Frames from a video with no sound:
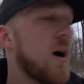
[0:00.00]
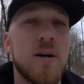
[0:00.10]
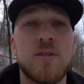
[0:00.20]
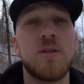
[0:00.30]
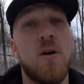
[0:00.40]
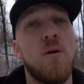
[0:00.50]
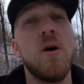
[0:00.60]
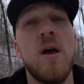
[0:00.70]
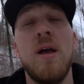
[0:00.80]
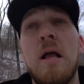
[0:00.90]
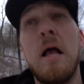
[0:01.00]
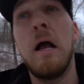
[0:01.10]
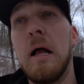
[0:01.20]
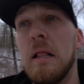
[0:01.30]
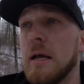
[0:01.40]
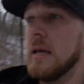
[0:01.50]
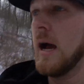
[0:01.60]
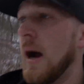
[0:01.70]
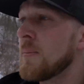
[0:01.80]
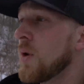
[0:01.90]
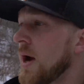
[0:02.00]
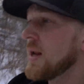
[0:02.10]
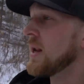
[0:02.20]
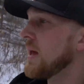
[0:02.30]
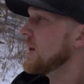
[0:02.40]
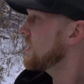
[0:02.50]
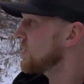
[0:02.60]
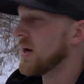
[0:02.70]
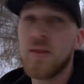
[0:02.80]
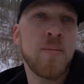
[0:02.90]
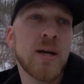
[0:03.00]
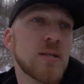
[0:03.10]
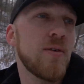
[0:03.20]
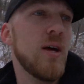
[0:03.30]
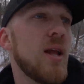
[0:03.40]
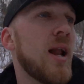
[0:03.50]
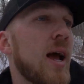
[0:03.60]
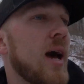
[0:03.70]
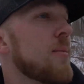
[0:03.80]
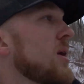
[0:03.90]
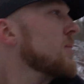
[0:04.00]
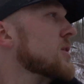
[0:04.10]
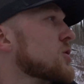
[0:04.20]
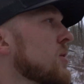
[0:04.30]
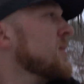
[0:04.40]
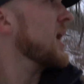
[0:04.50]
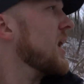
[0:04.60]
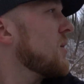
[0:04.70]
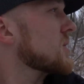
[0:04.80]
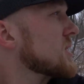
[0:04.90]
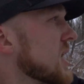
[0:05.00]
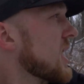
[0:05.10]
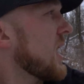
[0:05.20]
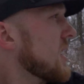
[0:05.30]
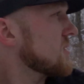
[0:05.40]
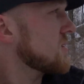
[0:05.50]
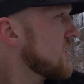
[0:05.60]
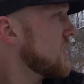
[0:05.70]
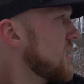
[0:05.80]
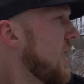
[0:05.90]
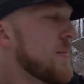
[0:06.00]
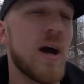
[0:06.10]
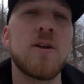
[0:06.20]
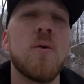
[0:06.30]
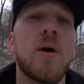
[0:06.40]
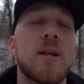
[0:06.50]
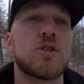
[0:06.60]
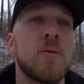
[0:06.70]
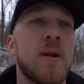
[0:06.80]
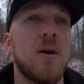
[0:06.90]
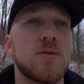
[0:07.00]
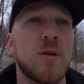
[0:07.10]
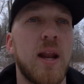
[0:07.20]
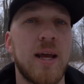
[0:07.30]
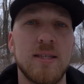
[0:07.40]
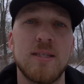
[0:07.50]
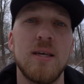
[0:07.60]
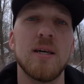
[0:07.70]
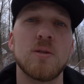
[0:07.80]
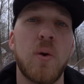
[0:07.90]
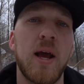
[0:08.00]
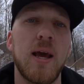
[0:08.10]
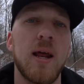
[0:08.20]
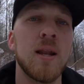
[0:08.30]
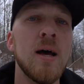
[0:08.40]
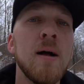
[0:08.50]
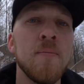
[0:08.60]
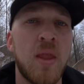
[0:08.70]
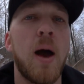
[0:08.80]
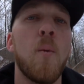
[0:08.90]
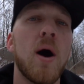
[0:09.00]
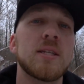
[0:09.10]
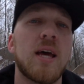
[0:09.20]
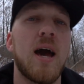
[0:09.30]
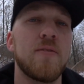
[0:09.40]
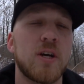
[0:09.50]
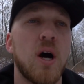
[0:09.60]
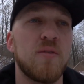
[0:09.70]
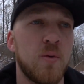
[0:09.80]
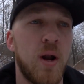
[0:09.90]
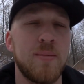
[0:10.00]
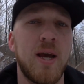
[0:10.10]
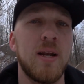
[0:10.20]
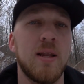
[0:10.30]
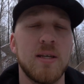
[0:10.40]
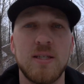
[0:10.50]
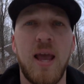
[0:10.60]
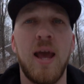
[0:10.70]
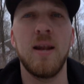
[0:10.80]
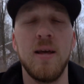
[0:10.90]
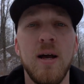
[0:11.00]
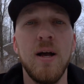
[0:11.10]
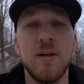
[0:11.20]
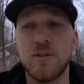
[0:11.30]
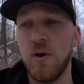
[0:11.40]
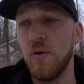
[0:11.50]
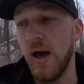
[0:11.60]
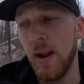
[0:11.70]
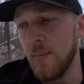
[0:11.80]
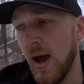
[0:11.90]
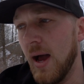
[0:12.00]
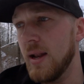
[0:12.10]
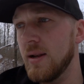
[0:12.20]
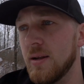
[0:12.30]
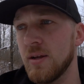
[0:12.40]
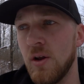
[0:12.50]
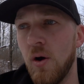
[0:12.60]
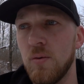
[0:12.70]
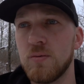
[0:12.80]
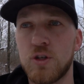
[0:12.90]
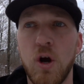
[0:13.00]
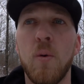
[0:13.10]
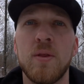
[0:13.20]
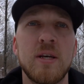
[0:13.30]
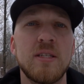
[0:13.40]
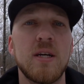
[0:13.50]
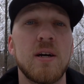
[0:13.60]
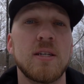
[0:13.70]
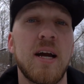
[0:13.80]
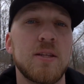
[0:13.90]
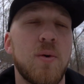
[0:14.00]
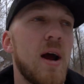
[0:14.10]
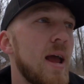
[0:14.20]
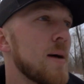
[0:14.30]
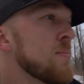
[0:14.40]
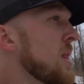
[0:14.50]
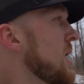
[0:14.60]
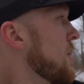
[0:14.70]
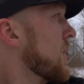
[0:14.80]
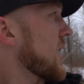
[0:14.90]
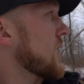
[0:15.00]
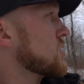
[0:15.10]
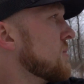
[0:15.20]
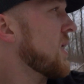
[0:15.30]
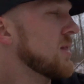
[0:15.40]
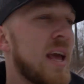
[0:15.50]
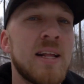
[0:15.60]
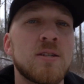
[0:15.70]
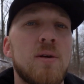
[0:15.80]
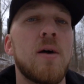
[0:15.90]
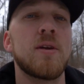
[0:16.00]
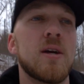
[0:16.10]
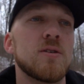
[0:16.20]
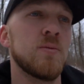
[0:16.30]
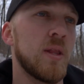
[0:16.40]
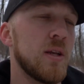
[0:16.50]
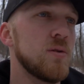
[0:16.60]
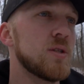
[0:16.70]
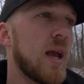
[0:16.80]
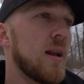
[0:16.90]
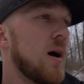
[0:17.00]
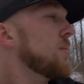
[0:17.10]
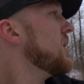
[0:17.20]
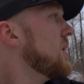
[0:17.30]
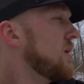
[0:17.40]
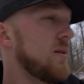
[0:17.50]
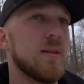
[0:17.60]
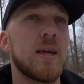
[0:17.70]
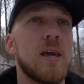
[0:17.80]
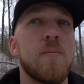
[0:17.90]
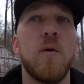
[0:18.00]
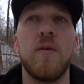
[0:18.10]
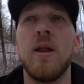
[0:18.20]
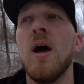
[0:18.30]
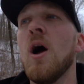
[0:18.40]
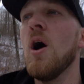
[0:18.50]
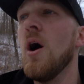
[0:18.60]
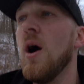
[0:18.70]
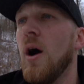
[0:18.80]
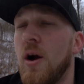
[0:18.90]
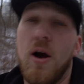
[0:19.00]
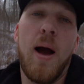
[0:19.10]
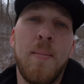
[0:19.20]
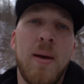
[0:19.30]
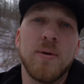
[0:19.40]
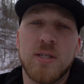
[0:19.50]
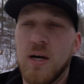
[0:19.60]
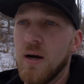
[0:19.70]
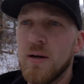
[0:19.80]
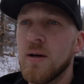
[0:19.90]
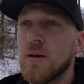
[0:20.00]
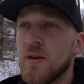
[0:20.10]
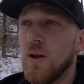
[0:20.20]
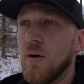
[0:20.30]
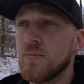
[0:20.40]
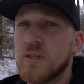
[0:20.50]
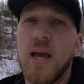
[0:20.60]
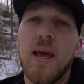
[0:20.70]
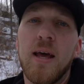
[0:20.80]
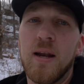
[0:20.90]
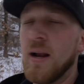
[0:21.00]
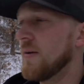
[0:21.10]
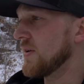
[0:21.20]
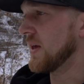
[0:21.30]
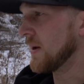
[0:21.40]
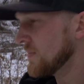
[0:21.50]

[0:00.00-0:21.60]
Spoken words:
So like I'm right in it, right in the mix of it. And I got to be able to trim that out, because I don't want to trim it out so that I can see this when I get in. I want to have the cover when I'm getting into the stand so that I'm not, you know, showing these deer exactly where I am. But I got to trim out lanes around here so when they do stand up, they keep moving. Or I'm able to, you know, stay hidden and everything.